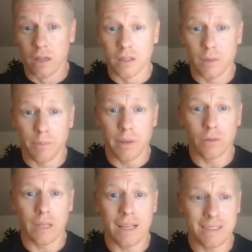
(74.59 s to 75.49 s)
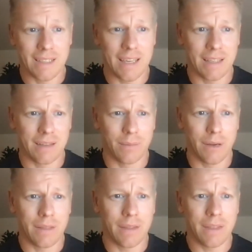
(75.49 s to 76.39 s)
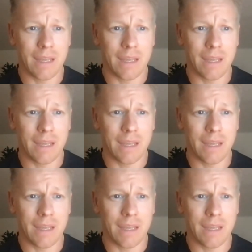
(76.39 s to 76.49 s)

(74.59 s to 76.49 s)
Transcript: to build his kingdom and that the